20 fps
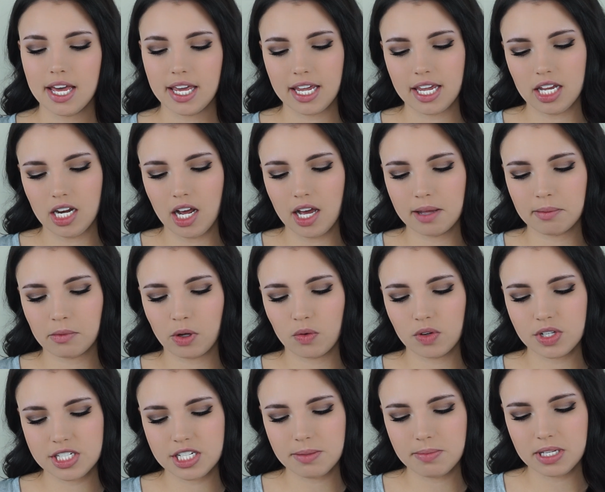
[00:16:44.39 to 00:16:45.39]
and I'm
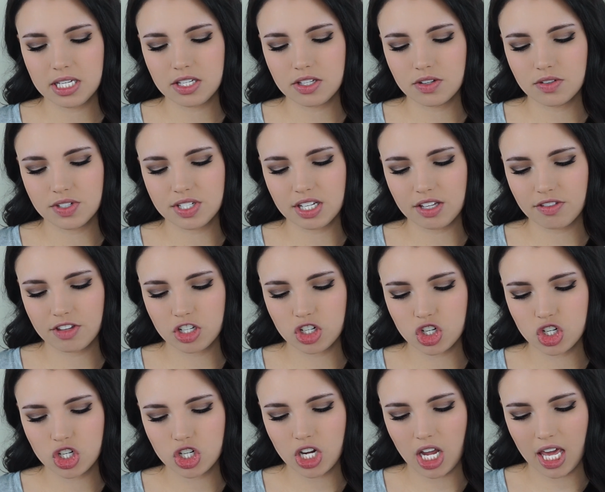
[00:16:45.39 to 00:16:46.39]
going to be using the
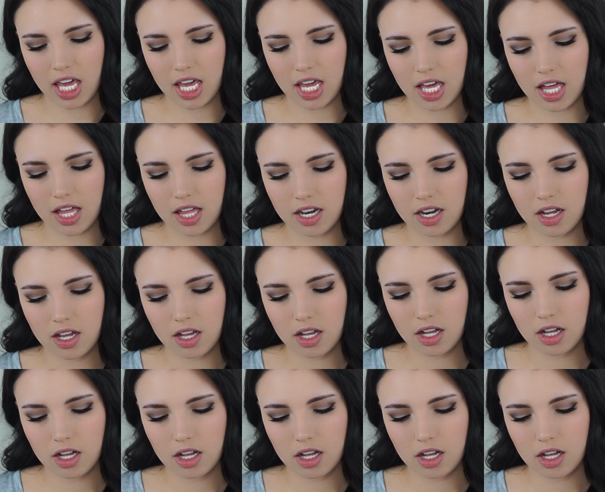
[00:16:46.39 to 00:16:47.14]
shade